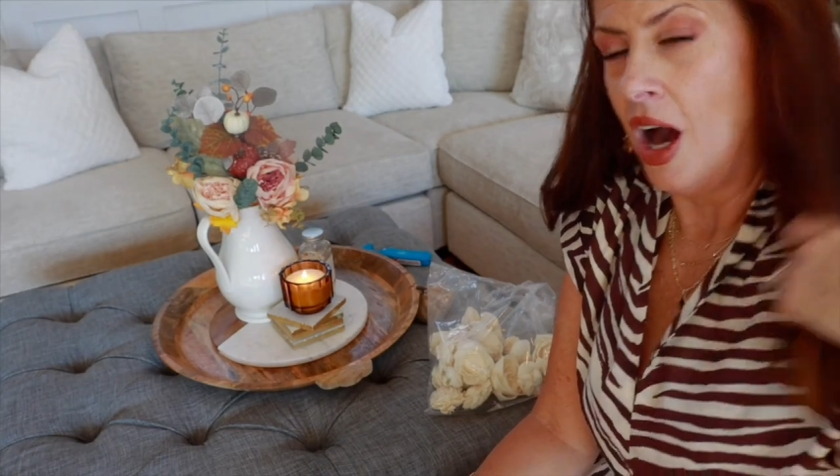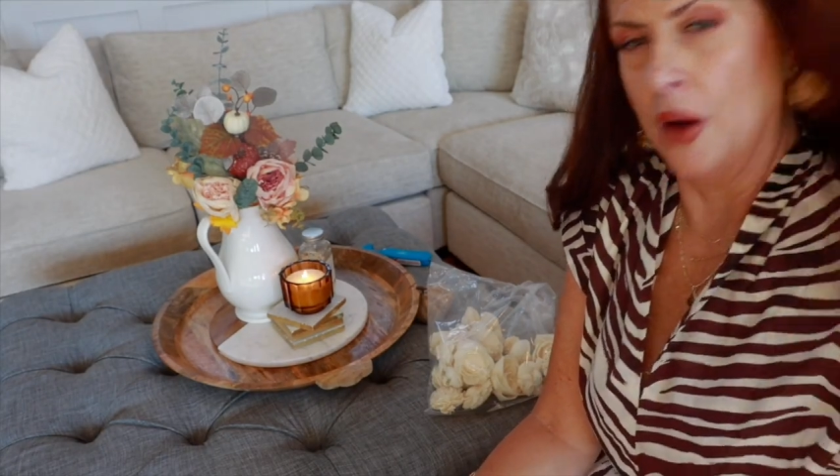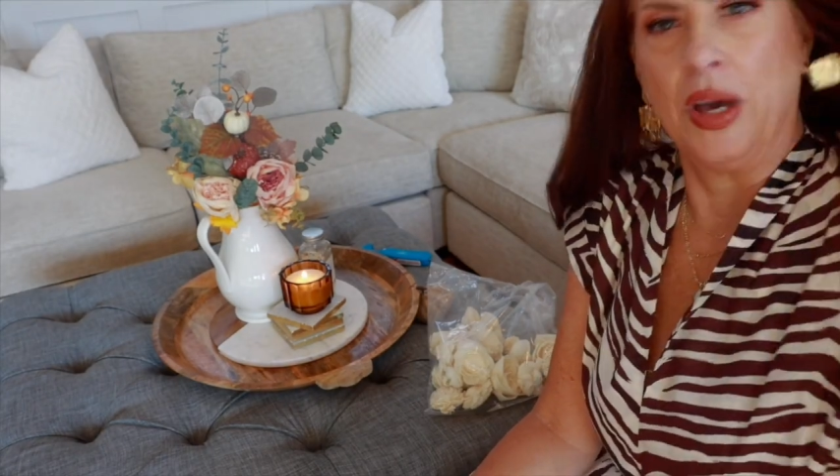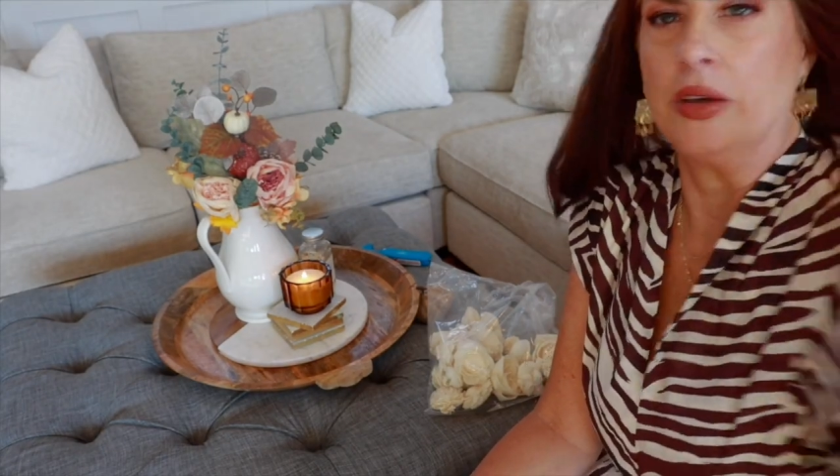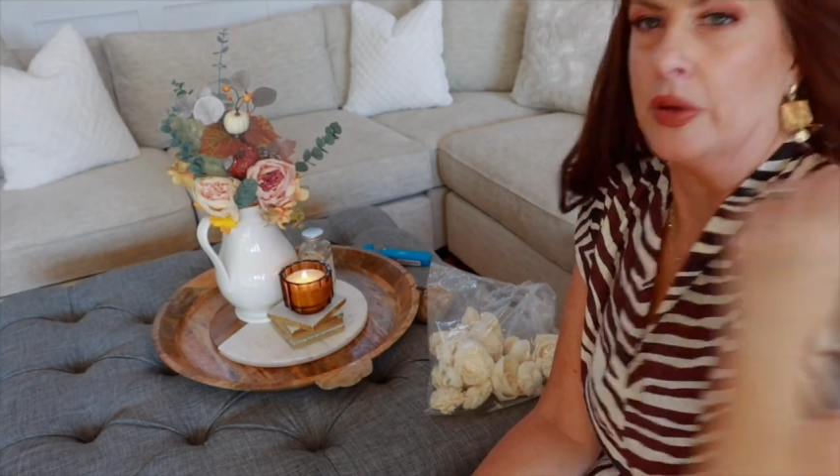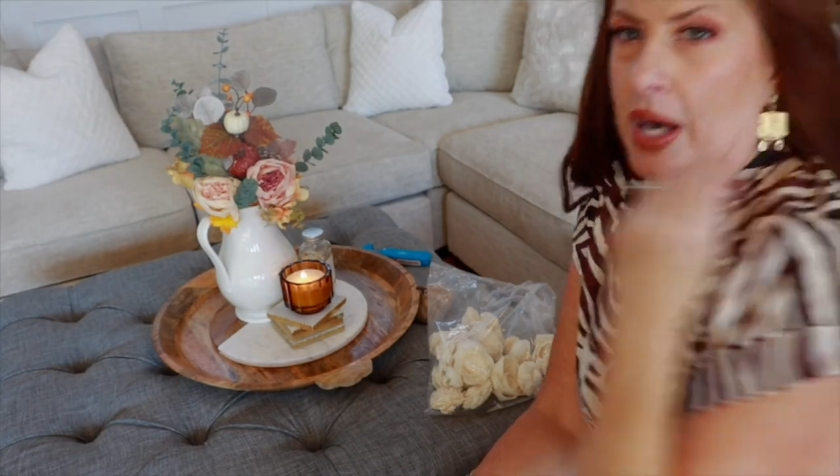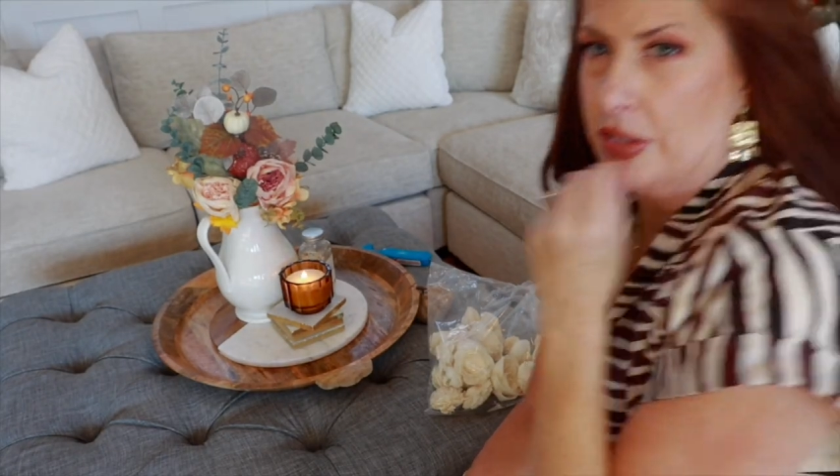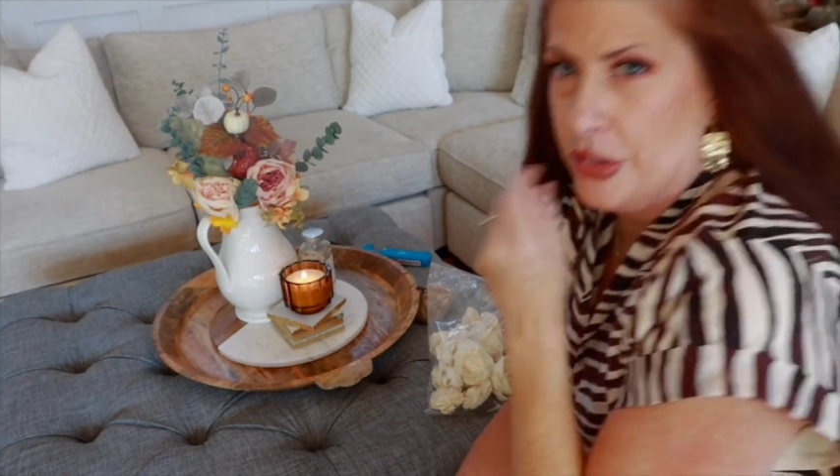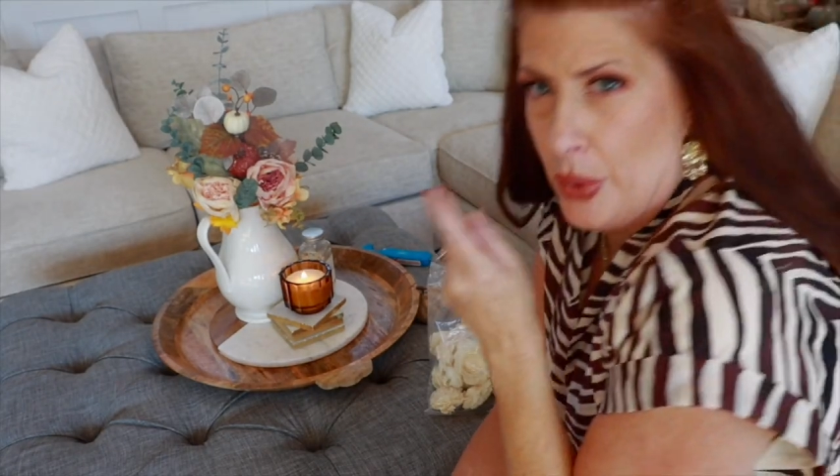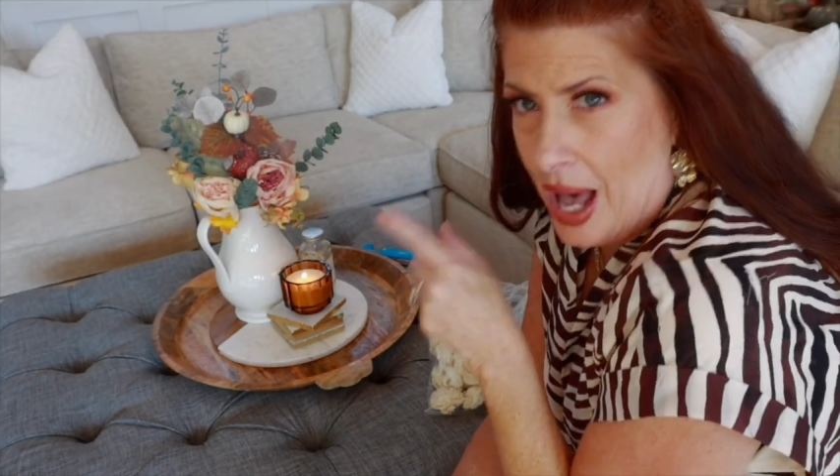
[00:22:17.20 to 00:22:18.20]
Okay, you
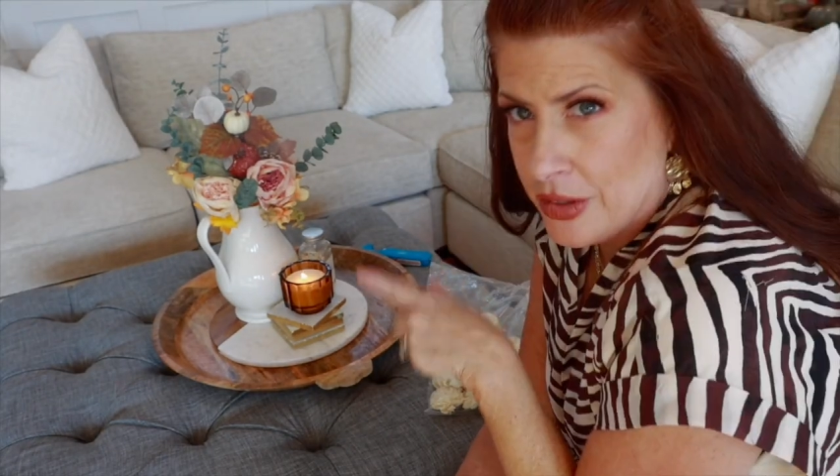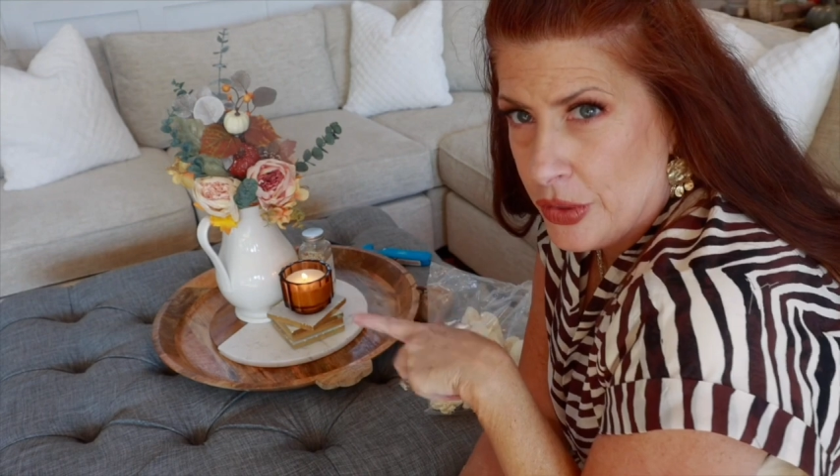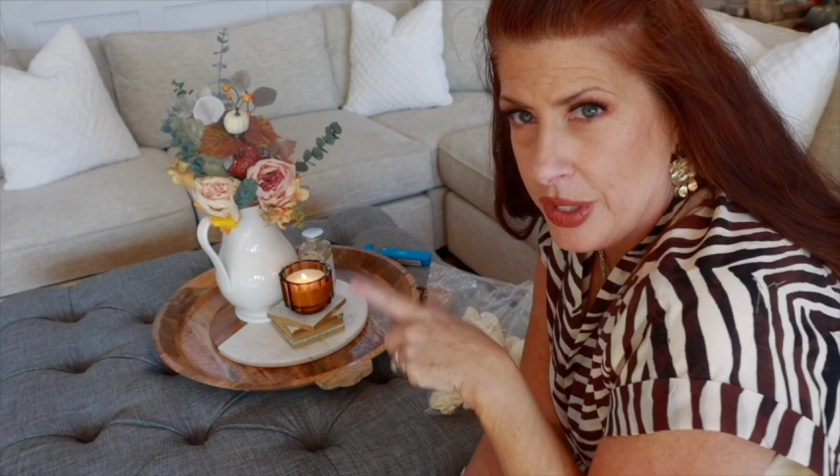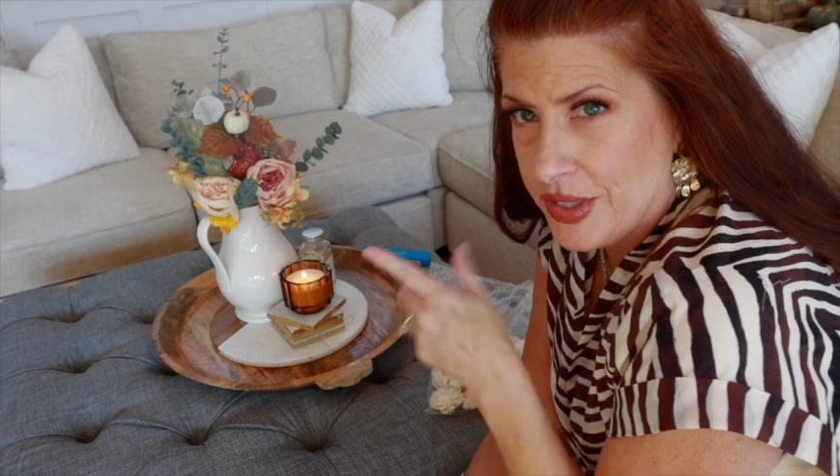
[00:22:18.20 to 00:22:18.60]
guys, so as you can